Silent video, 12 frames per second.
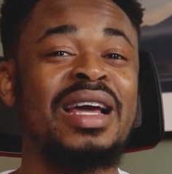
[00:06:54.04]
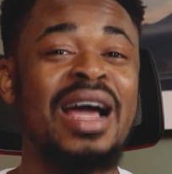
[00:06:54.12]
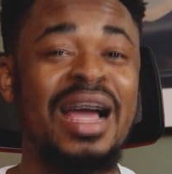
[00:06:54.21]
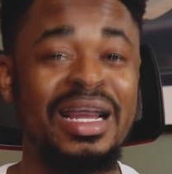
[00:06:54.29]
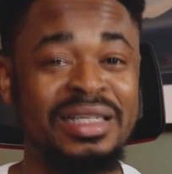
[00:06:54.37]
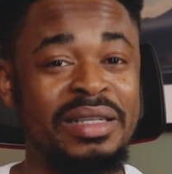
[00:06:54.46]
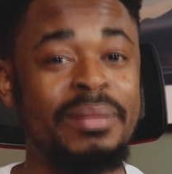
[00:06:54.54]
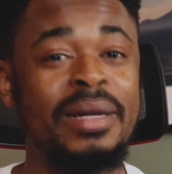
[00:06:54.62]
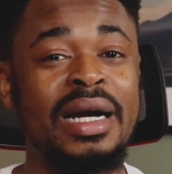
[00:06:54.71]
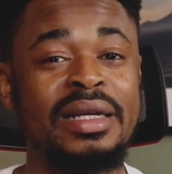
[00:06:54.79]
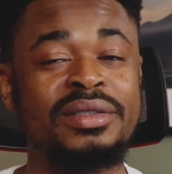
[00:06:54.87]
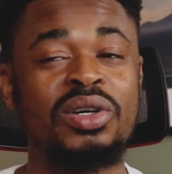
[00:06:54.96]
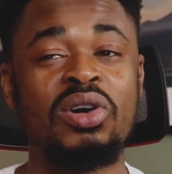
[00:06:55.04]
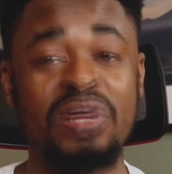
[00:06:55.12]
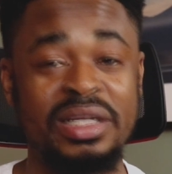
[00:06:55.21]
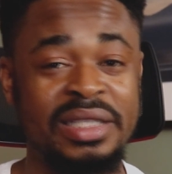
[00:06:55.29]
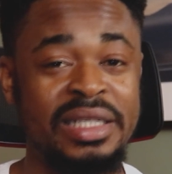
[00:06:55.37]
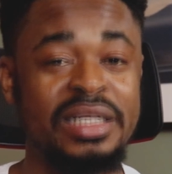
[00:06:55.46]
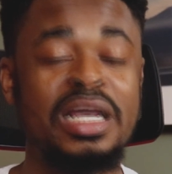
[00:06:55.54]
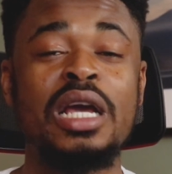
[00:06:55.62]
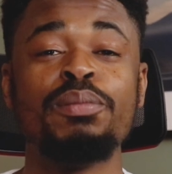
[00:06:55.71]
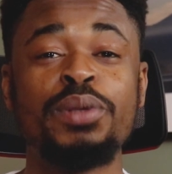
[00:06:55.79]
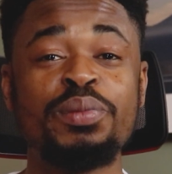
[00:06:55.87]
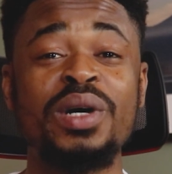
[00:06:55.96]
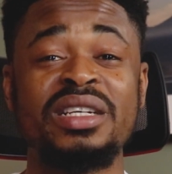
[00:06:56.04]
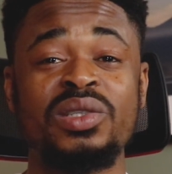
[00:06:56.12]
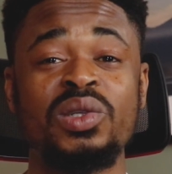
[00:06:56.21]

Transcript: in high demand currently. People